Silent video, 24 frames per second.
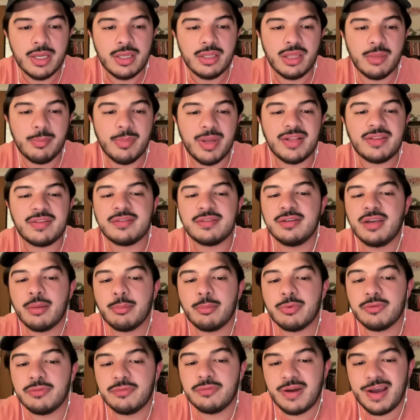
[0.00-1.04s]
The Mets'
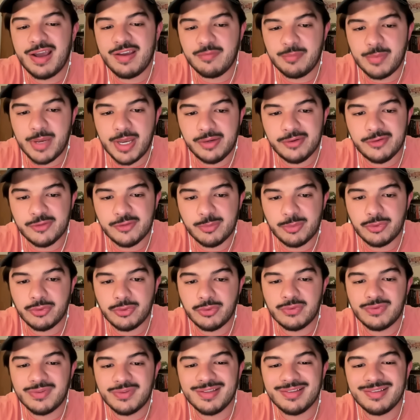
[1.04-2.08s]
number 5 batters
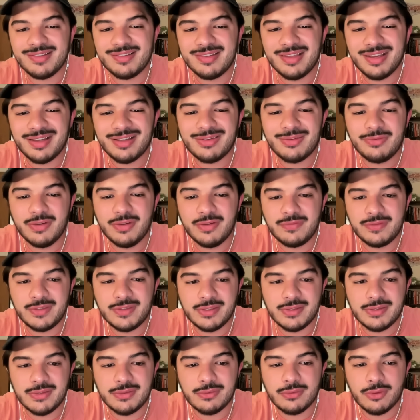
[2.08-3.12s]
produced a
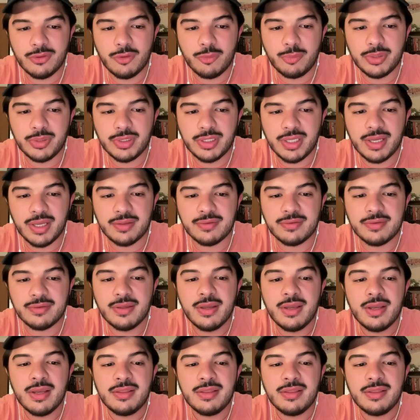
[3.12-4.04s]
652 OPS.